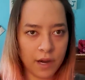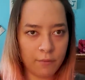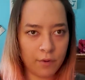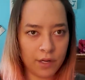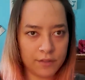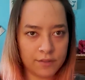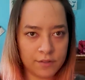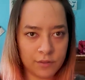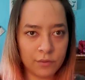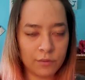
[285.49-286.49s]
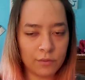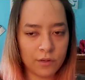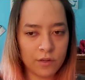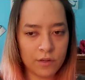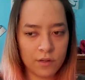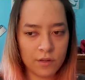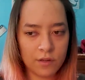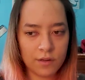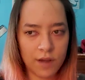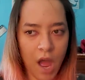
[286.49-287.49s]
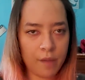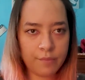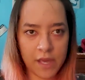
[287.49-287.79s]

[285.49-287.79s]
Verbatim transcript: I wanted to not